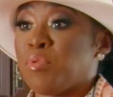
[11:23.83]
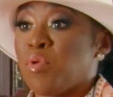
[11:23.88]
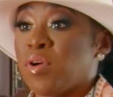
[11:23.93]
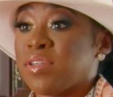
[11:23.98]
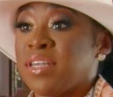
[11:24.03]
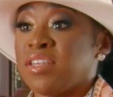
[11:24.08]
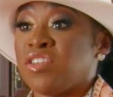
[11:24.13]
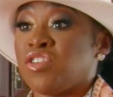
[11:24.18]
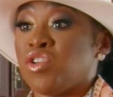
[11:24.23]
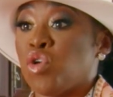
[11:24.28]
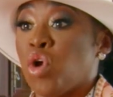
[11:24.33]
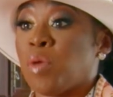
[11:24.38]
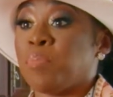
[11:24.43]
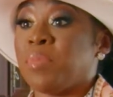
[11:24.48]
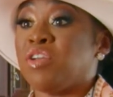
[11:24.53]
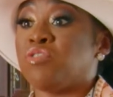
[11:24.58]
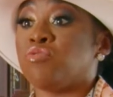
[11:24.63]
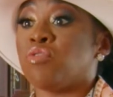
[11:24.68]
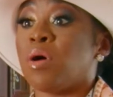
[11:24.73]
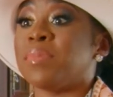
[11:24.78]
process to not
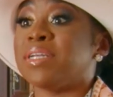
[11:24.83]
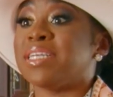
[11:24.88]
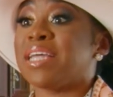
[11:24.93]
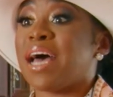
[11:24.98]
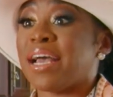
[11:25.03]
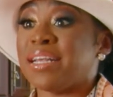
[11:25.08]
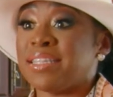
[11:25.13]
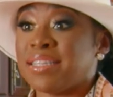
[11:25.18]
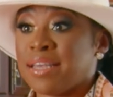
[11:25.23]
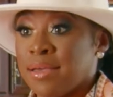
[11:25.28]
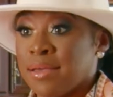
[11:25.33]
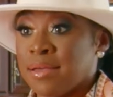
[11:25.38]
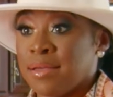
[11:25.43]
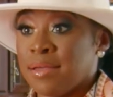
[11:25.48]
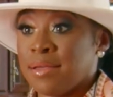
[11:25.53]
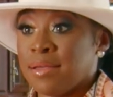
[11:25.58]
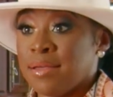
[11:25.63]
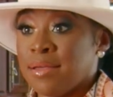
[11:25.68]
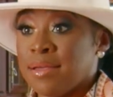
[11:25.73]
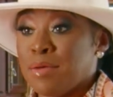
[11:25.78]
be traumatizing.
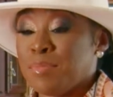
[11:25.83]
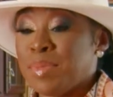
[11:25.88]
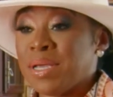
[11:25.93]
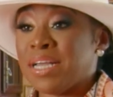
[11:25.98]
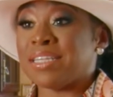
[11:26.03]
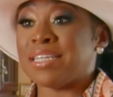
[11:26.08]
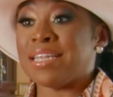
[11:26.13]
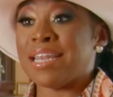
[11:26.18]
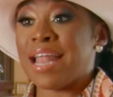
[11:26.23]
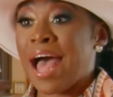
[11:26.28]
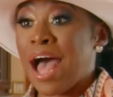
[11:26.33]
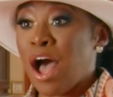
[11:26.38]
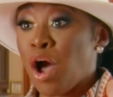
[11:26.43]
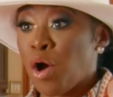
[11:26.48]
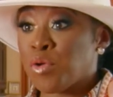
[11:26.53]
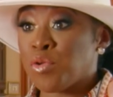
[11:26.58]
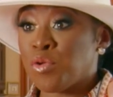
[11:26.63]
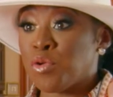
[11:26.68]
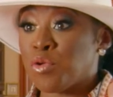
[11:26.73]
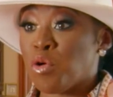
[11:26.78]
Because
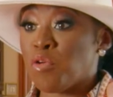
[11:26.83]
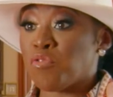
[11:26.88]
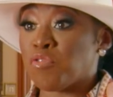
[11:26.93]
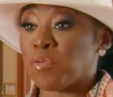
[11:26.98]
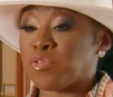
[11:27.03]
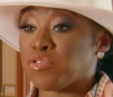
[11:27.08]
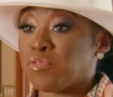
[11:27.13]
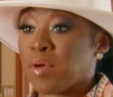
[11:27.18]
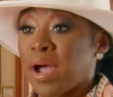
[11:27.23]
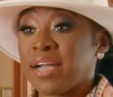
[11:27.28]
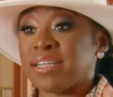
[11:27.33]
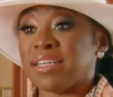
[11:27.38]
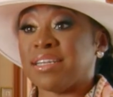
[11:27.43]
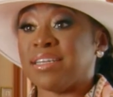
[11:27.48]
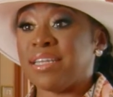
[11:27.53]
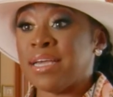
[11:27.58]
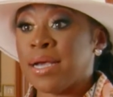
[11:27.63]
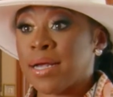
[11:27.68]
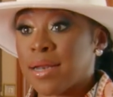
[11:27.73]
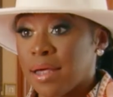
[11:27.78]
now you go from trying to
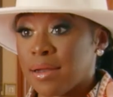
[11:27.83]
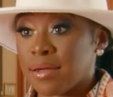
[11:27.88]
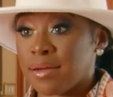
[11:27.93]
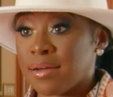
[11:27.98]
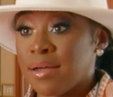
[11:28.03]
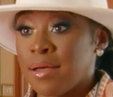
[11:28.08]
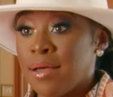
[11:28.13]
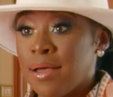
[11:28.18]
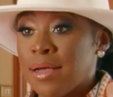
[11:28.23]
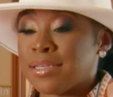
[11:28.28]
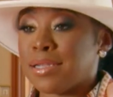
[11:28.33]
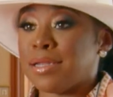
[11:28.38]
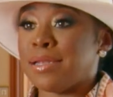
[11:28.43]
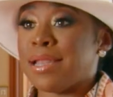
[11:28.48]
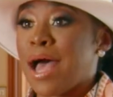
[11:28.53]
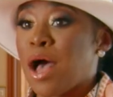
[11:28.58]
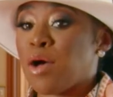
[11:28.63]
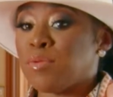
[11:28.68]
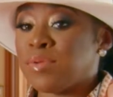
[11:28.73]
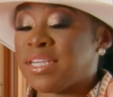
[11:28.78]
declutter to
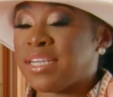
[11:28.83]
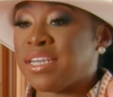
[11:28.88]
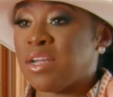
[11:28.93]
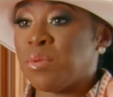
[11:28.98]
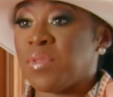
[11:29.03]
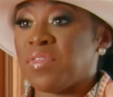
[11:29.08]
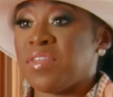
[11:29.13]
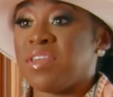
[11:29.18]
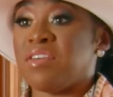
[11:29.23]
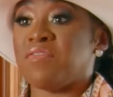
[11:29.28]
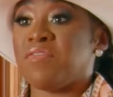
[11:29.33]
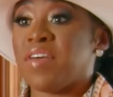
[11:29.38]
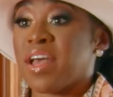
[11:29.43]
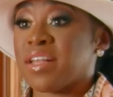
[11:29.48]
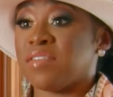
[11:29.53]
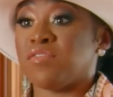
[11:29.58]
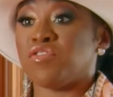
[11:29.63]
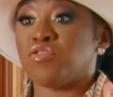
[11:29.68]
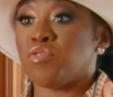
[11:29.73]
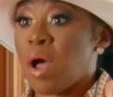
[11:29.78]
now dealing with the
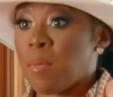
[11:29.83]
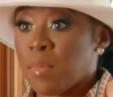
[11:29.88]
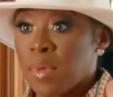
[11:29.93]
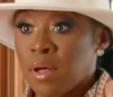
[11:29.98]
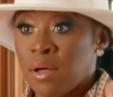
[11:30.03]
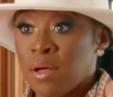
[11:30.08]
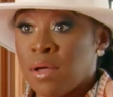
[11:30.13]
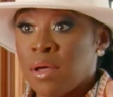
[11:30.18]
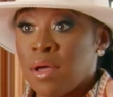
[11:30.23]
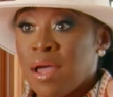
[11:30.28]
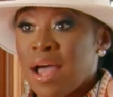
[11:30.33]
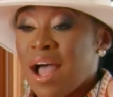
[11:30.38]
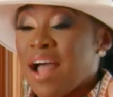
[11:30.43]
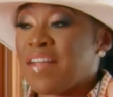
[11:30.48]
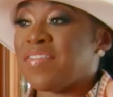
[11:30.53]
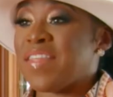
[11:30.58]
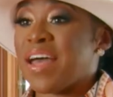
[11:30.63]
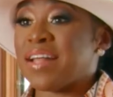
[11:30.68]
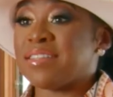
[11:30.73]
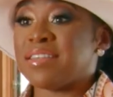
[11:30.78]
effects of trauma,
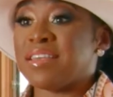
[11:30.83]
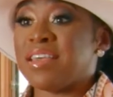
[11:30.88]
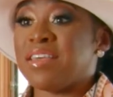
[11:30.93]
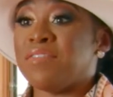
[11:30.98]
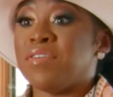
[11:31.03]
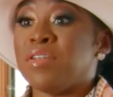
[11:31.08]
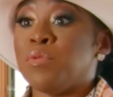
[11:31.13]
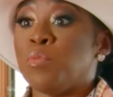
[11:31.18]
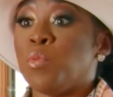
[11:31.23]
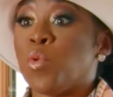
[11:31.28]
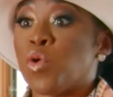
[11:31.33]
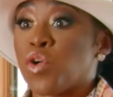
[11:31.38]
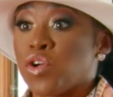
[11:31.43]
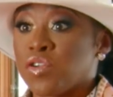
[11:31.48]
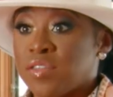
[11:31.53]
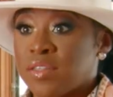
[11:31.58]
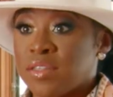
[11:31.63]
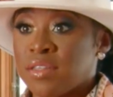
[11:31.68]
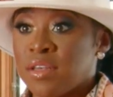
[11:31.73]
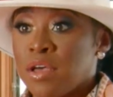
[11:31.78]
and that's even
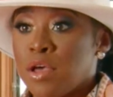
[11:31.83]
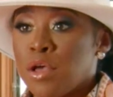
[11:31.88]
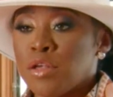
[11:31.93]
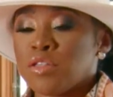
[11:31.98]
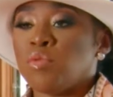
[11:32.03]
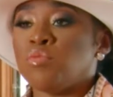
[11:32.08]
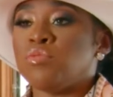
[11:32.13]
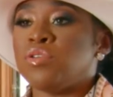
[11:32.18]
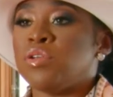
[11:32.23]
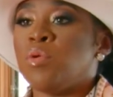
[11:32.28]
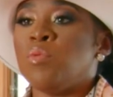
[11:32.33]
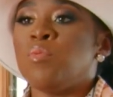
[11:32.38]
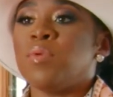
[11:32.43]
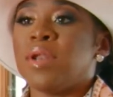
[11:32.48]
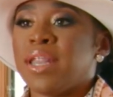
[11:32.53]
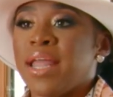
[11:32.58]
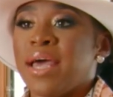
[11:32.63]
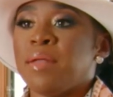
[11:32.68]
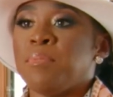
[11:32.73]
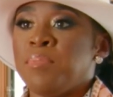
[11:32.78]
worse. So don't
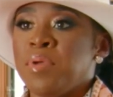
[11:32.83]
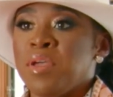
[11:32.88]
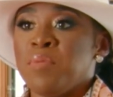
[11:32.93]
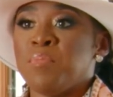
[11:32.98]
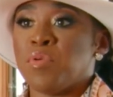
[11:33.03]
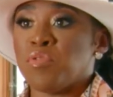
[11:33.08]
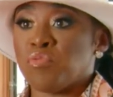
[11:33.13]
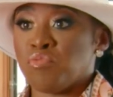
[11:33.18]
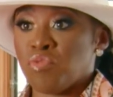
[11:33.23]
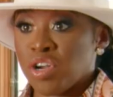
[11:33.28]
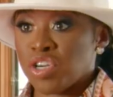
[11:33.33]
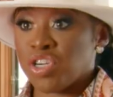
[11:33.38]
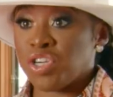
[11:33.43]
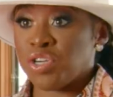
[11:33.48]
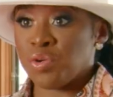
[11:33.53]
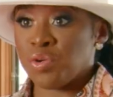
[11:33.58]
let people rush